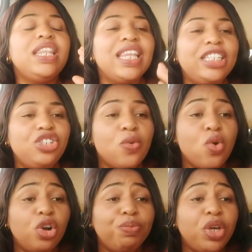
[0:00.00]
Let
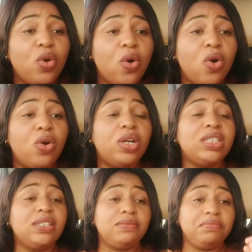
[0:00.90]
your word be
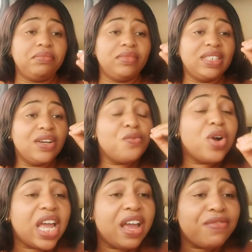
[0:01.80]
gold.
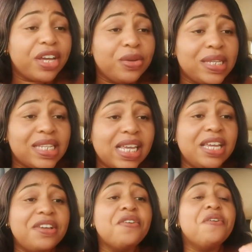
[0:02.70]
Whatever you
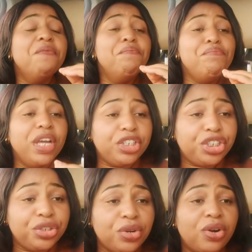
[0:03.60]
say,
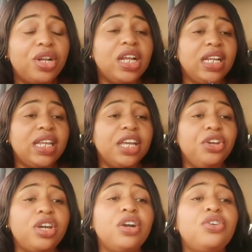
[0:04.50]
make sure that
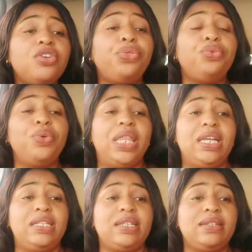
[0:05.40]
you can go through with
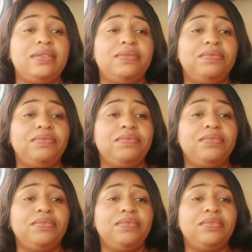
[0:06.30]
it.
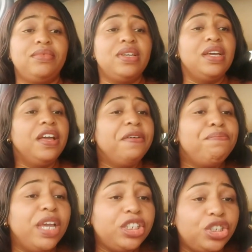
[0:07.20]

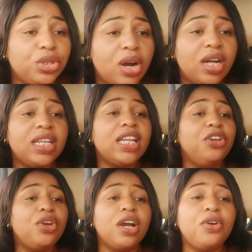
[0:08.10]
Make sure
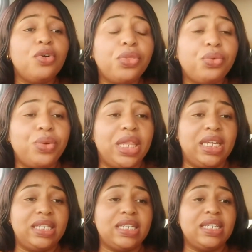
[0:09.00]
that you can go through with
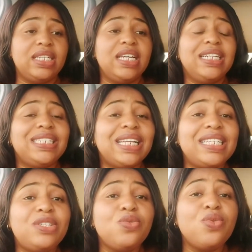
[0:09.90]
it.
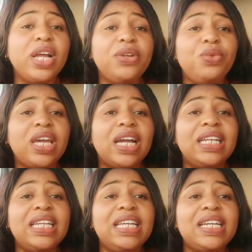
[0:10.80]
That is when we
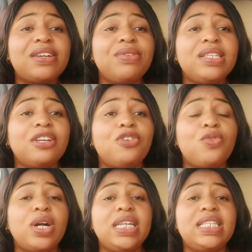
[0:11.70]
can increase the
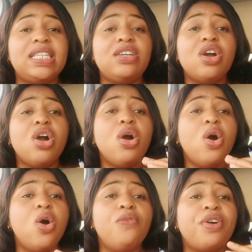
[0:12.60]
quality
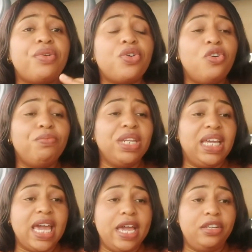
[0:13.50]
of our
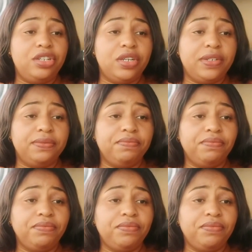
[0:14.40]
communication.